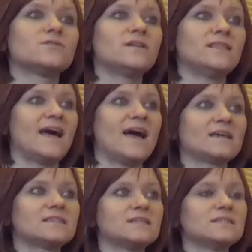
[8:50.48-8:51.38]
to
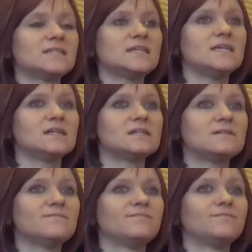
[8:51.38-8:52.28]
relax and to
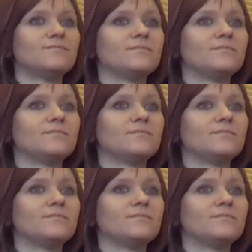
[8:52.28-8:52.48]
heal.